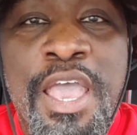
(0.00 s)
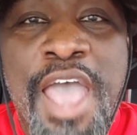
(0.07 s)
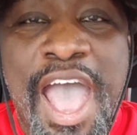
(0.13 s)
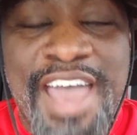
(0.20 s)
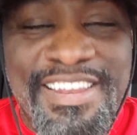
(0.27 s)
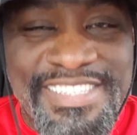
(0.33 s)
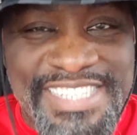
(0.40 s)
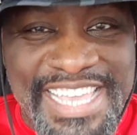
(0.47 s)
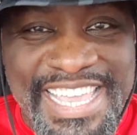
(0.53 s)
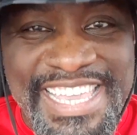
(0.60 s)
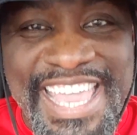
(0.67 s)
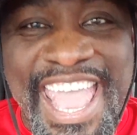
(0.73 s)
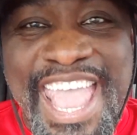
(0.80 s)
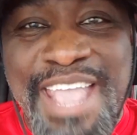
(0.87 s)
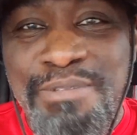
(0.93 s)
Out of 10
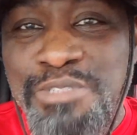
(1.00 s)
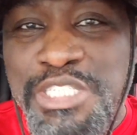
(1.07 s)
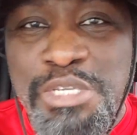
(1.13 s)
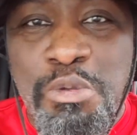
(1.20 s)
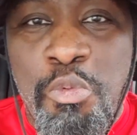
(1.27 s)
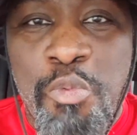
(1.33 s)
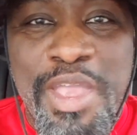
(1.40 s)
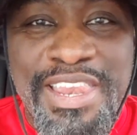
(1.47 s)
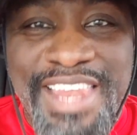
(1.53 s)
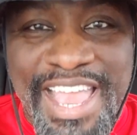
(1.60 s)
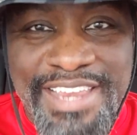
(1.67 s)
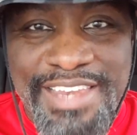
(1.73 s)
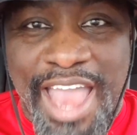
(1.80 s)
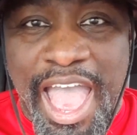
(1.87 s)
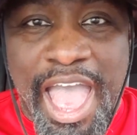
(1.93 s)
games, she would win like
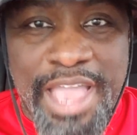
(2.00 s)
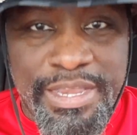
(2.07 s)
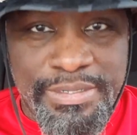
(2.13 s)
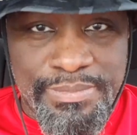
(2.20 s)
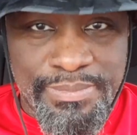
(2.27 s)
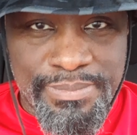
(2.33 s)
9.